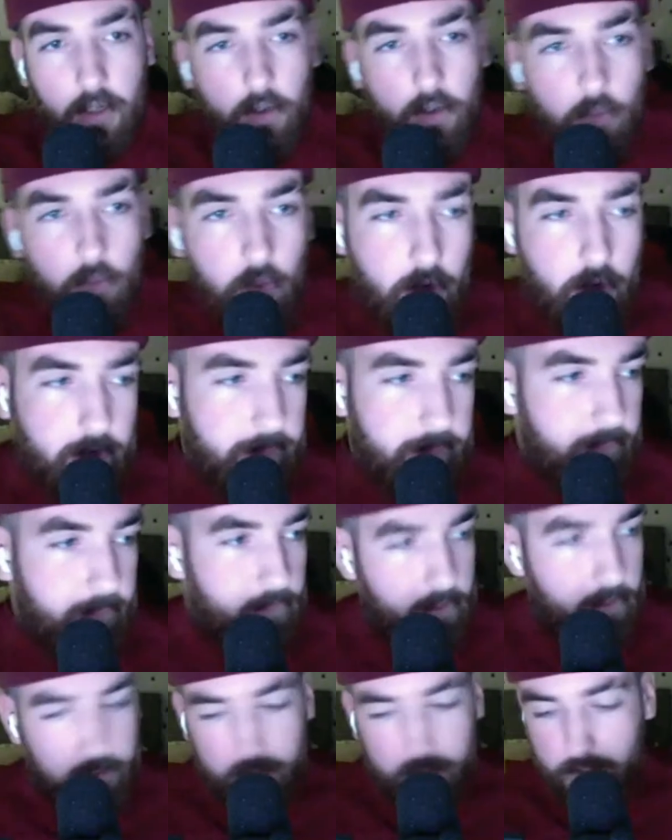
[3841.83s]

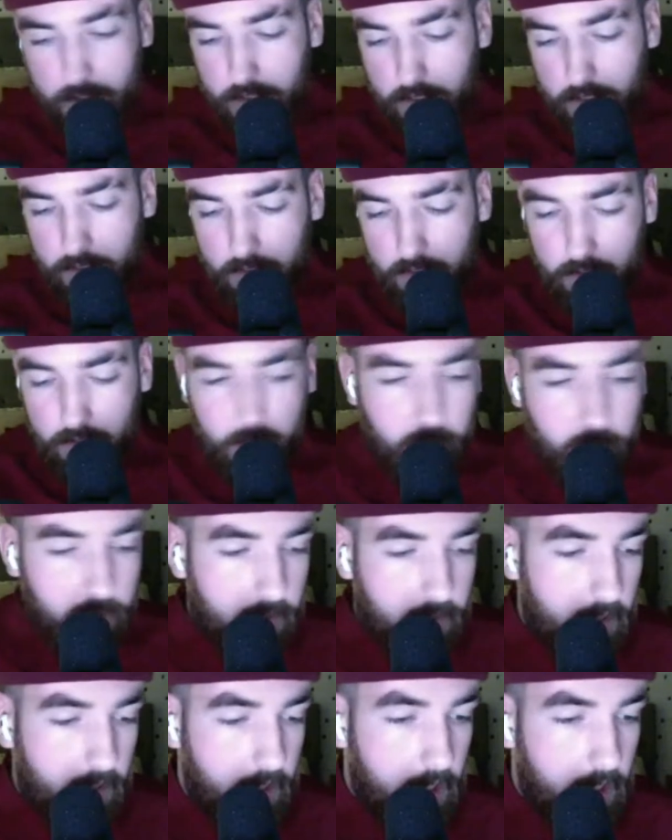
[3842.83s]
Wi-Fi just
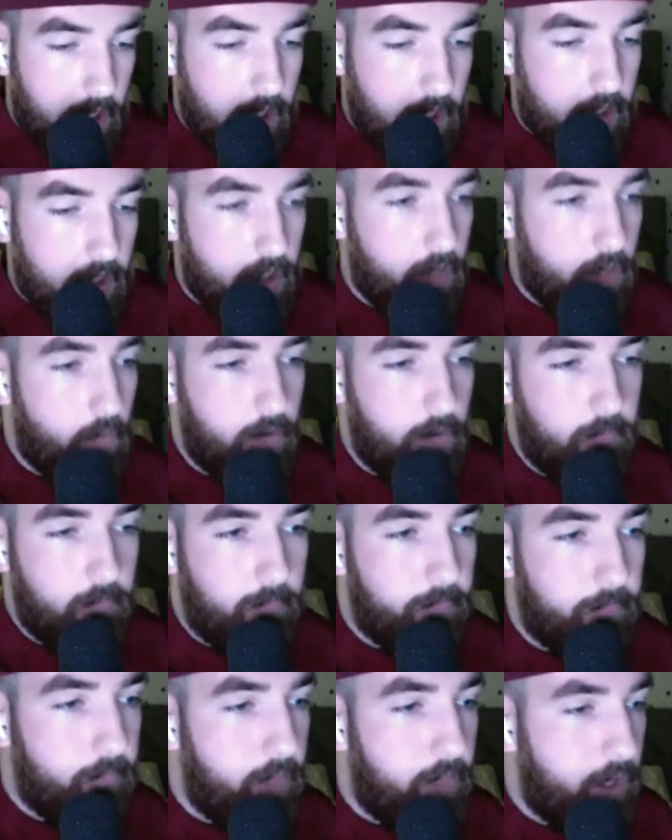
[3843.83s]
completely went.
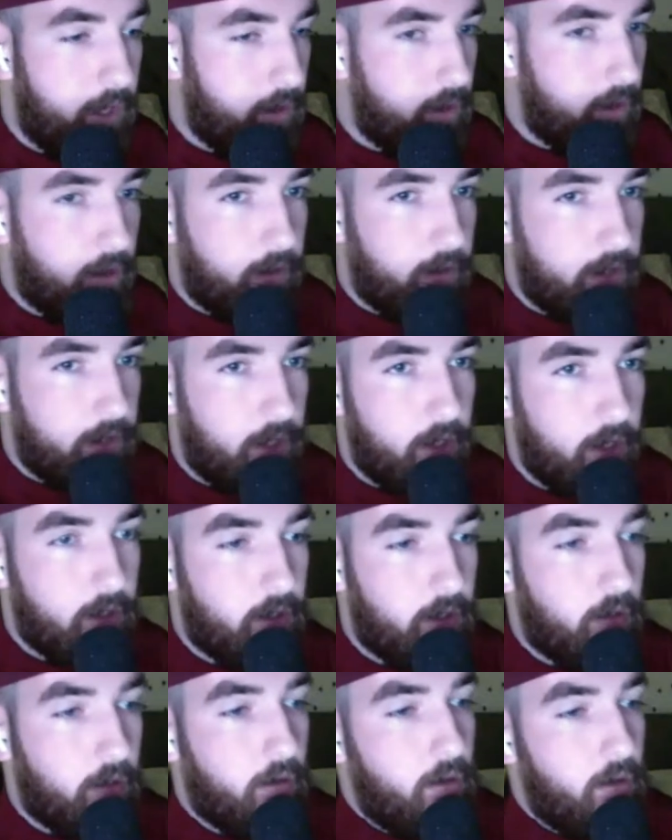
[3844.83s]
But I did
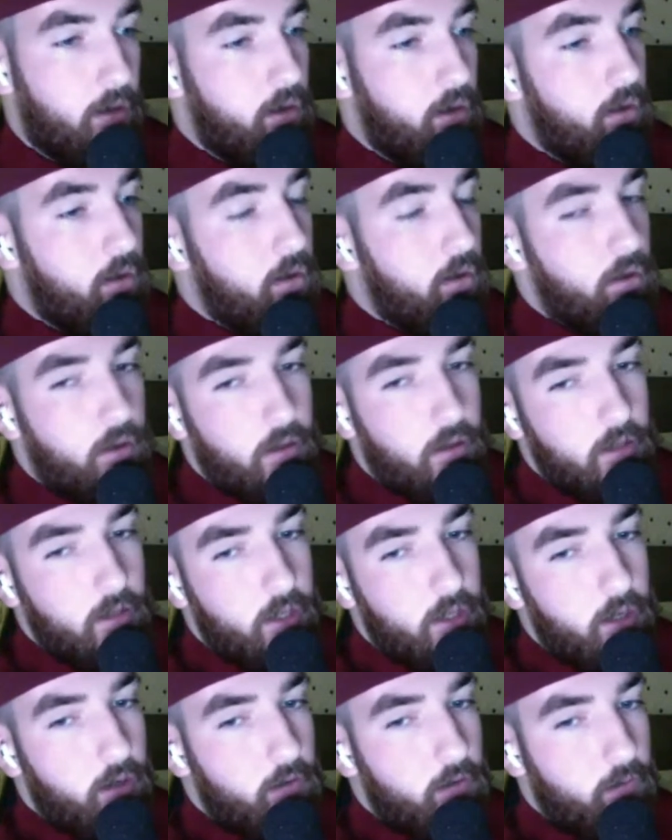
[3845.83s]
the
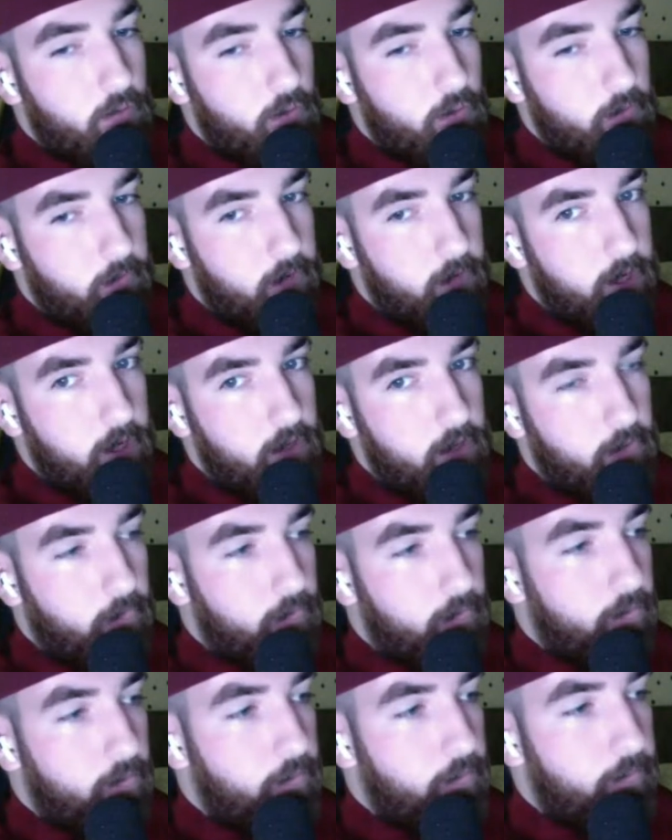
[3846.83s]
old
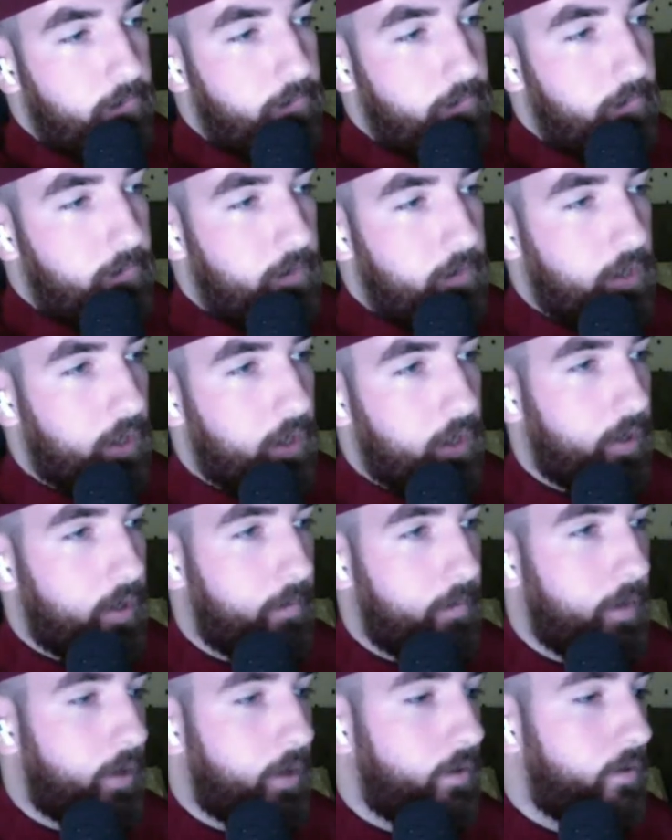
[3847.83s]
faithful turn it
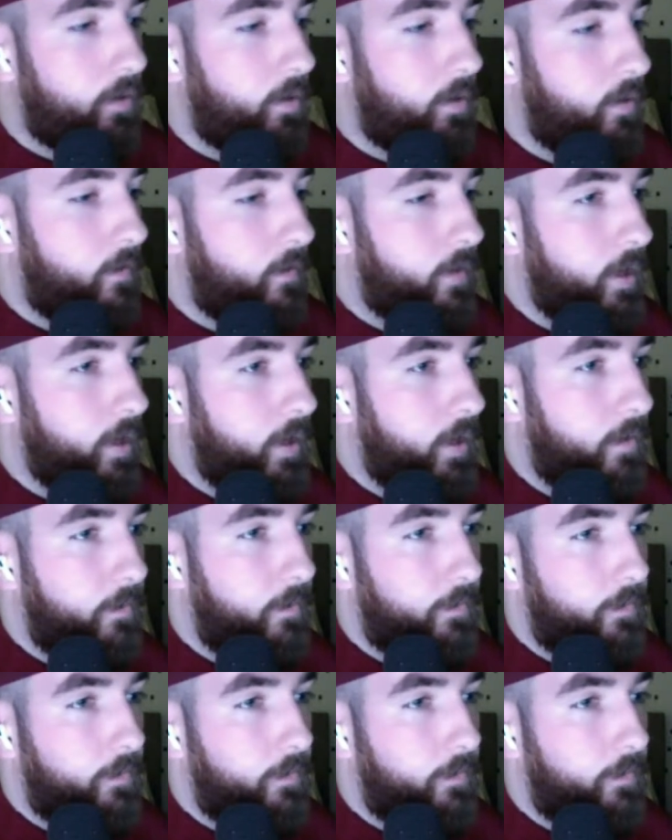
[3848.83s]
back on and off again.